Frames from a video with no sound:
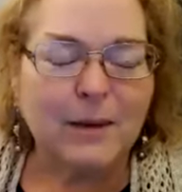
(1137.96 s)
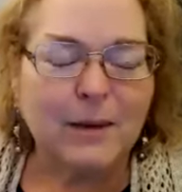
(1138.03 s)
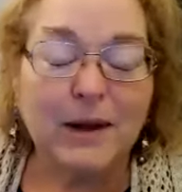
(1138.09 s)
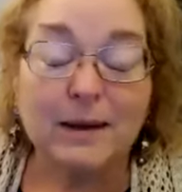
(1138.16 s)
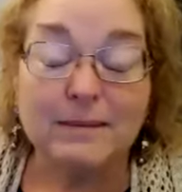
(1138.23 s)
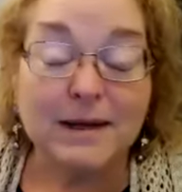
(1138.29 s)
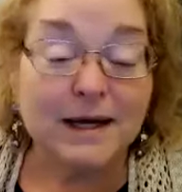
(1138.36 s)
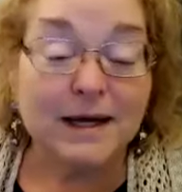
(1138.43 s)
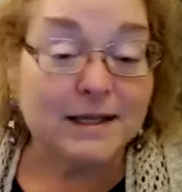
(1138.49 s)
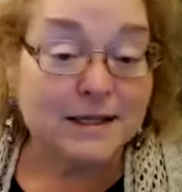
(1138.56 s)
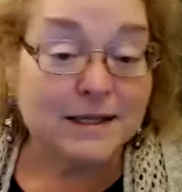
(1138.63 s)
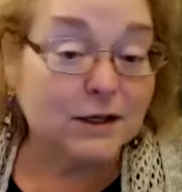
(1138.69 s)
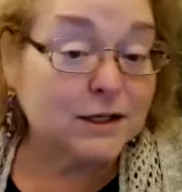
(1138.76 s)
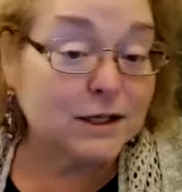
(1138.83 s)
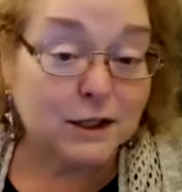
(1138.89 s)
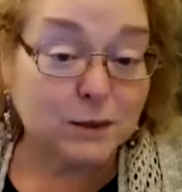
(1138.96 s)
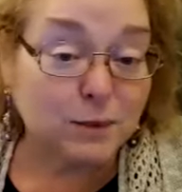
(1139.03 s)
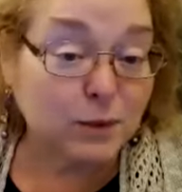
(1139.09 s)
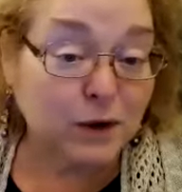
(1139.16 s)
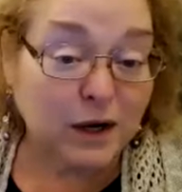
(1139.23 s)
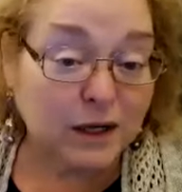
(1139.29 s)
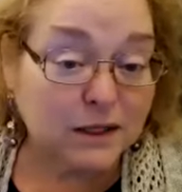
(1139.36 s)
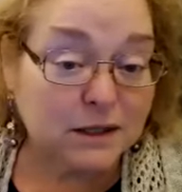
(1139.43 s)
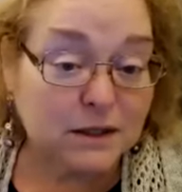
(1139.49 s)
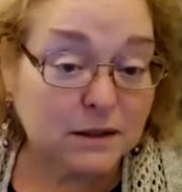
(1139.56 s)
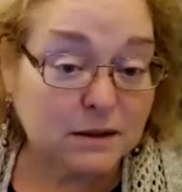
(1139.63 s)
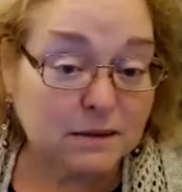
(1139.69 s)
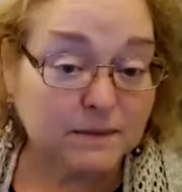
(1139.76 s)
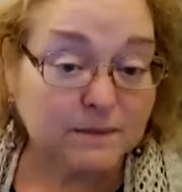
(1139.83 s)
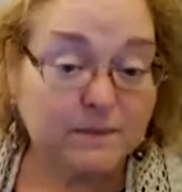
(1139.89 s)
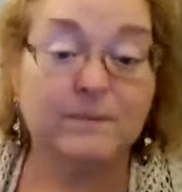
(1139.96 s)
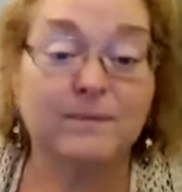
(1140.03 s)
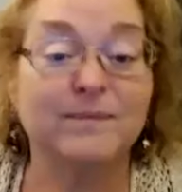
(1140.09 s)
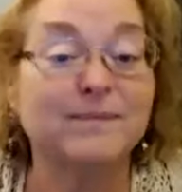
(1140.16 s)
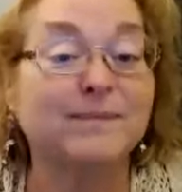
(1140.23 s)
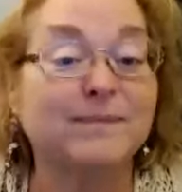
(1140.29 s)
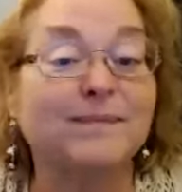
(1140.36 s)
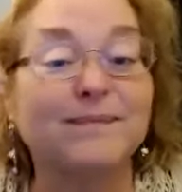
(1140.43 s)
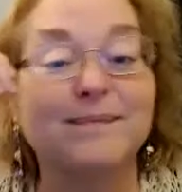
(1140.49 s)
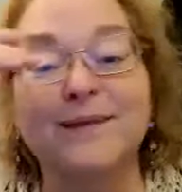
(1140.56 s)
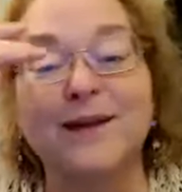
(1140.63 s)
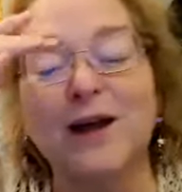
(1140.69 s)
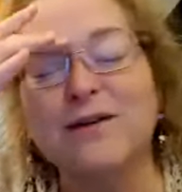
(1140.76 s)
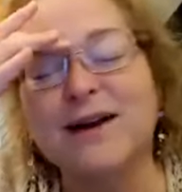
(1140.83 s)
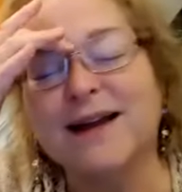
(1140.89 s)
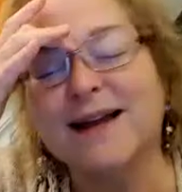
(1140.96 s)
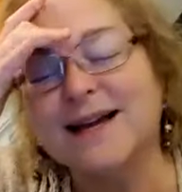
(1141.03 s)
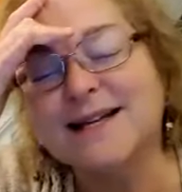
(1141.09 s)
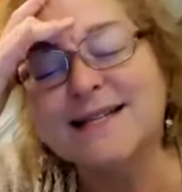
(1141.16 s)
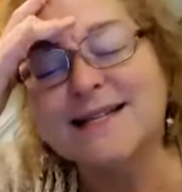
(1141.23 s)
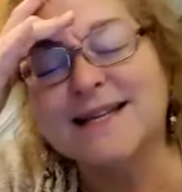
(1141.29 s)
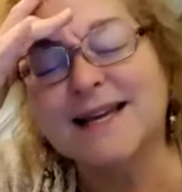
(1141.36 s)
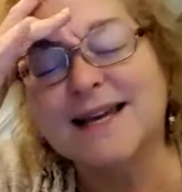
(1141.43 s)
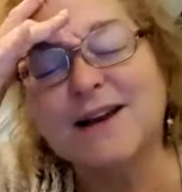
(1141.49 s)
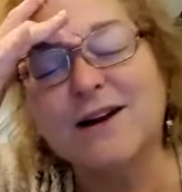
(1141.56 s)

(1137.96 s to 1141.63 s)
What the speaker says: I'm not going to tell you. It's a surprise. All right, guys, take